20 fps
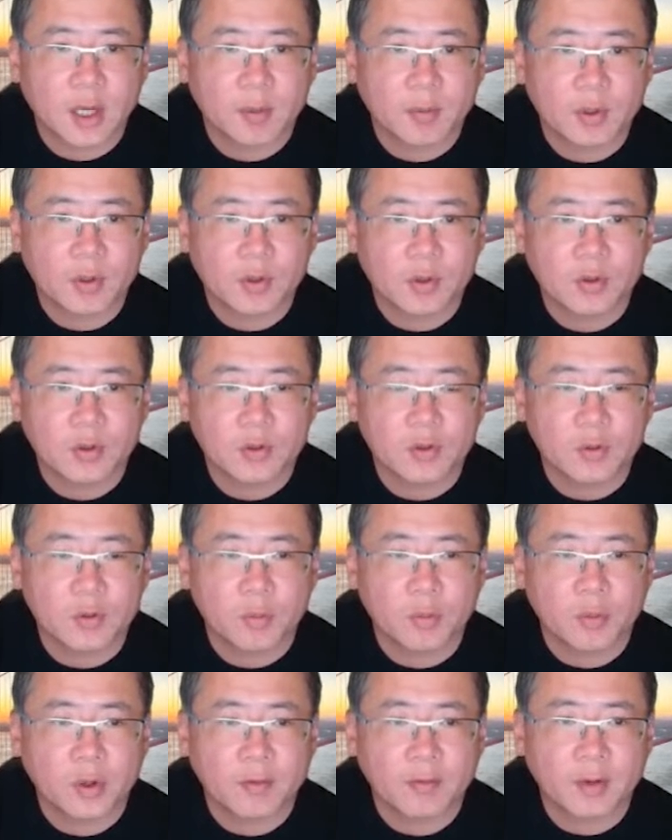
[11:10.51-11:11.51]
I'm going
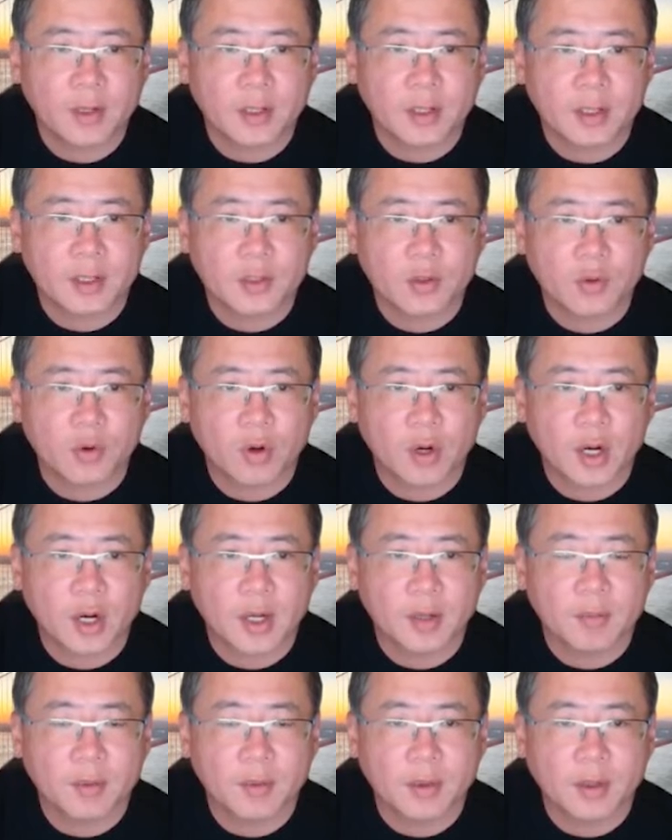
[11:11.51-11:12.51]
to briefly
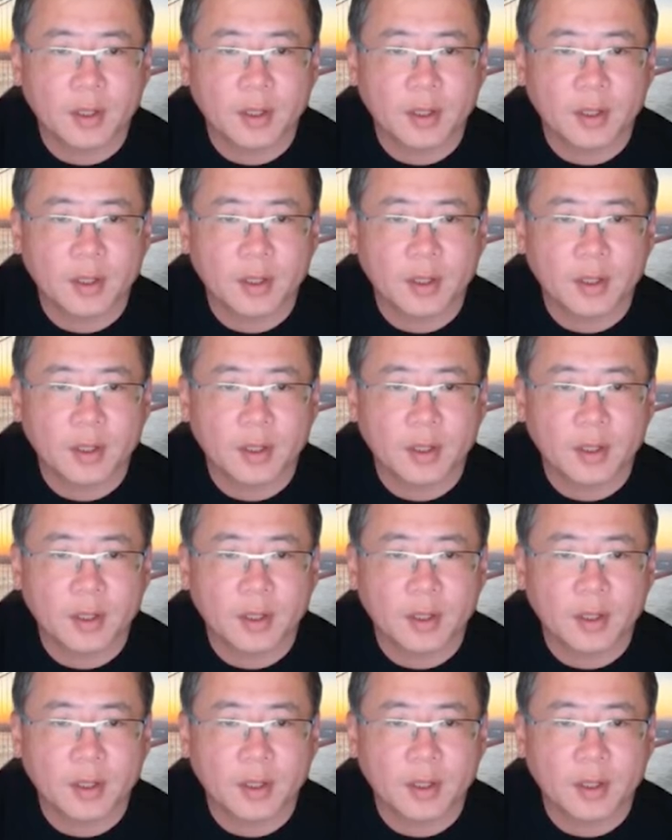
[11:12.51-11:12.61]
describe